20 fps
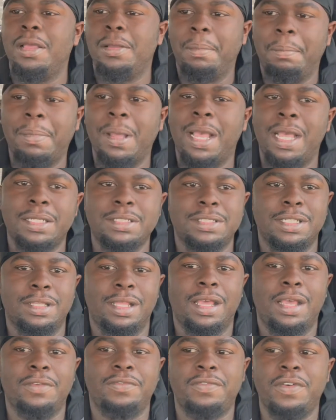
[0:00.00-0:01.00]
back to
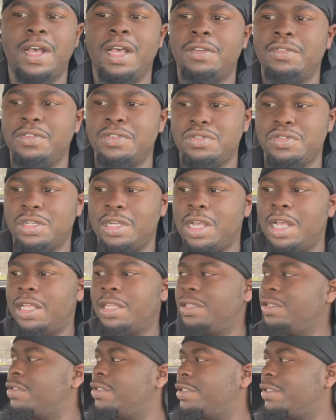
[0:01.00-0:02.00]
that
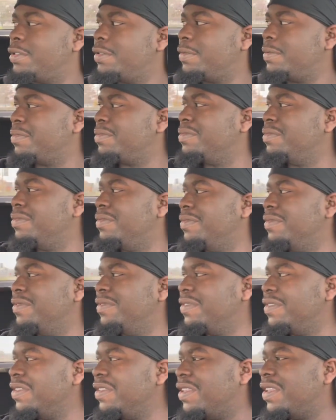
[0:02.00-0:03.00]

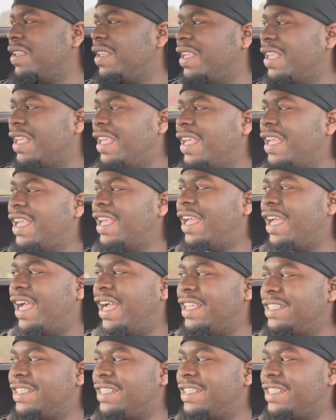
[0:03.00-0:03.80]
$500.